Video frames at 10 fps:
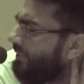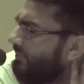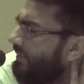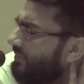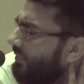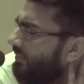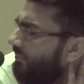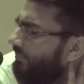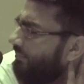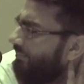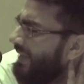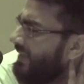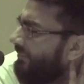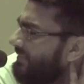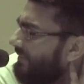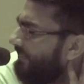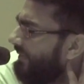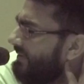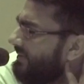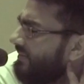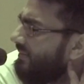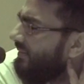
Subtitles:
How do you mean? So, may he rest in peace?